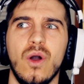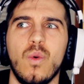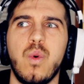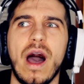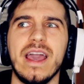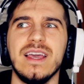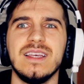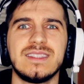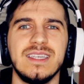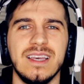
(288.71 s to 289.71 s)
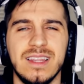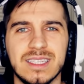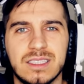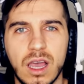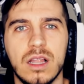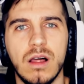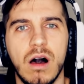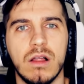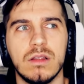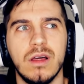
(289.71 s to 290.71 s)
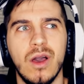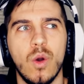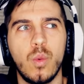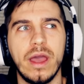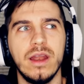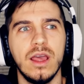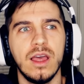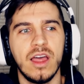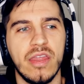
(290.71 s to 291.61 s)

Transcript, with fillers: Why is he in this tell all when